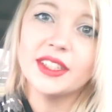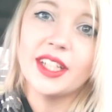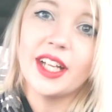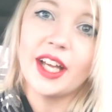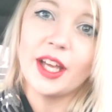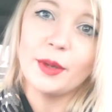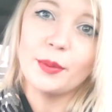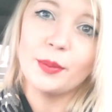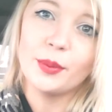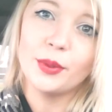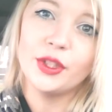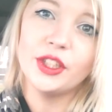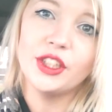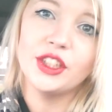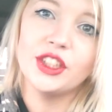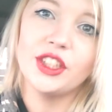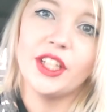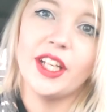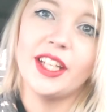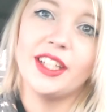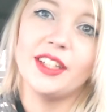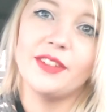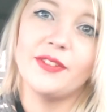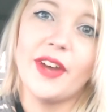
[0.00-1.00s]
and I
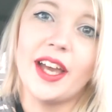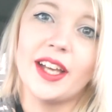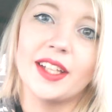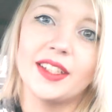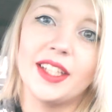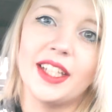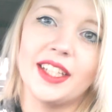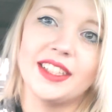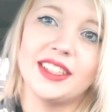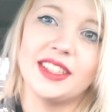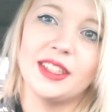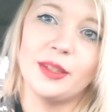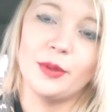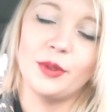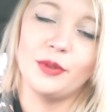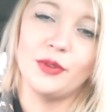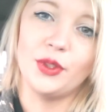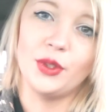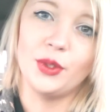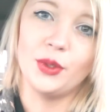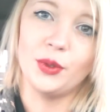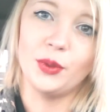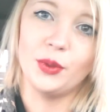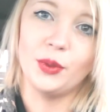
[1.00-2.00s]
appreciate the fact that some of
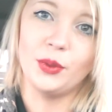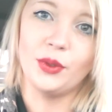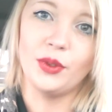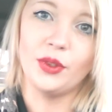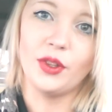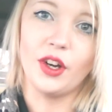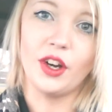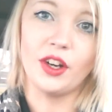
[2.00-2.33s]
you